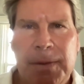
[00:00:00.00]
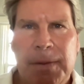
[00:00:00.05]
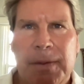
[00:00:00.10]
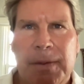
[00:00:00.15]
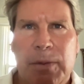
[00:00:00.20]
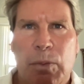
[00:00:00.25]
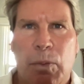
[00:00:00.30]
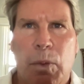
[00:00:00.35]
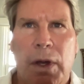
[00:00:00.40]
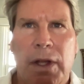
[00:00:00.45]

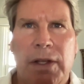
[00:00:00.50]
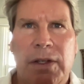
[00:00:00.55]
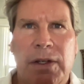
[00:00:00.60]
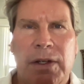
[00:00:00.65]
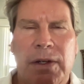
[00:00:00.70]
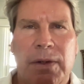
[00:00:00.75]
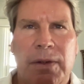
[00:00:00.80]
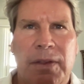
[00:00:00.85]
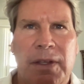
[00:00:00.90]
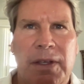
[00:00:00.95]
1
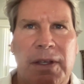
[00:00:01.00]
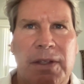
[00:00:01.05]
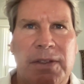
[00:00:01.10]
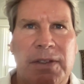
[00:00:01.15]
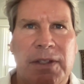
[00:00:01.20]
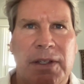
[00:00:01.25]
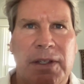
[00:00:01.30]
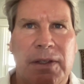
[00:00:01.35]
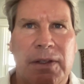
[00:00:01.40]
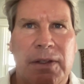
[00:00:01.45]
year thing.
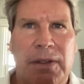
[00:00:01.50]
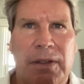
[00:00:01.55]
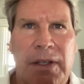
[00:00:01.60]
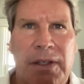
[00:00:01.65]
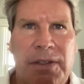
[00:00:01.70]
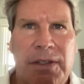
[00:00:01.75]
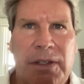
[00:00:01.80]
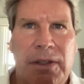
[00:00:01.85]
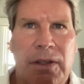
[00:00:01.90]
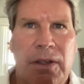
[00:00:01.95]

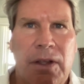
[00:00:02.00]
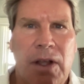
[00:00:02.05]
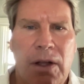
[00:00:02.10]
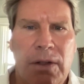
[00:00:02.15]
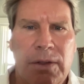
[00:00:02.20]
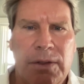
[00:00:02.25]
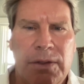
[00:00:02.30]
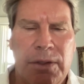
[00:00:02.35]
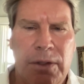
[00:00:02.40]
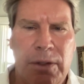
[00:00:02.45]
It's a
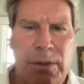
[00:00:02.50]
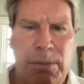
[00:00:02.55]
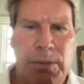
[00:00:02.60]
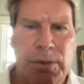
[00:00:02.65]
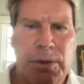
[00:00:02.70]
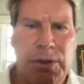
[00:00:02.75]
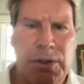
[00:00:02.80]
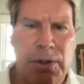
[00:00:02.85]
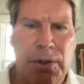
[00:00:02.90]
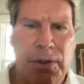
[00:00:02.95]

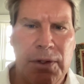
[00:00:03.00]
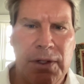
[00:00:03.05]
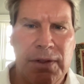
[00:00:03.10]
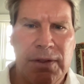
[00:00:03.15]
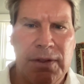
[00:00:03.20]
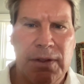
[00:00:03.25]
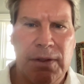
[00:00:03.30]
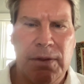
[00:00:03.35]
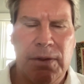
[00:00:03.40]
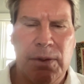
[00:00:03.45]
long-term journey
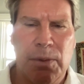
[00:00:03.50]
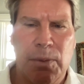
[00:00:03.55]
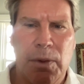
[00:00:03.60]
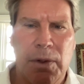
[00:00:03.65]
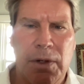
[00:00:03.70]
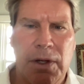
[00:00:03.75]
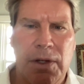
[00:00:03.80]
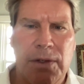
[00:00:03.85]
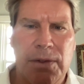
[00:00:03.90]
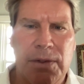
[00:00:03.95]
to
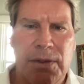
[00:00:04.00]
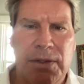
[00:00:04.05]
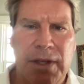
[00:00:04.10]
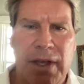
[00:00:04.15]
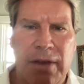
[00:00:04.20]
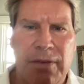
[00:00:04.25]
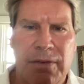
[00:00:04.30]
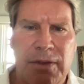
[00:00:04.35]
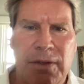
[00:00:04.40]
work on your stuff.